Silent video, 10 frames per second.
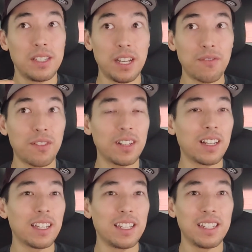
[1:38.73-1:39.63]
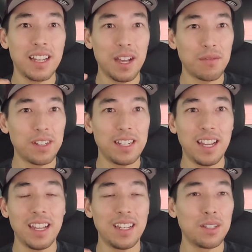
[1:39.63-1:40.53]
differently every
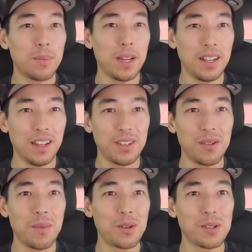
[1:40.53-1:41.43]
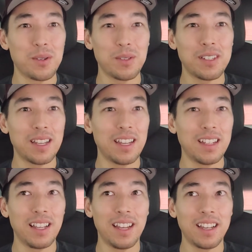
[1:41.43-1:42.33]
day, and depending on your emotional state,
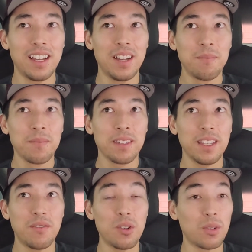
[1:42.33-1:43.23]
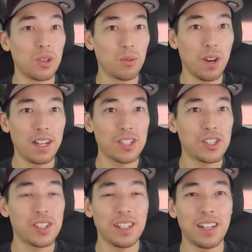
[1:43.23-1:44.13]
like if you're in a
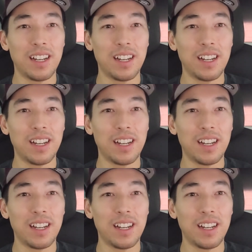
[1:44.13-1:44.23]
rush,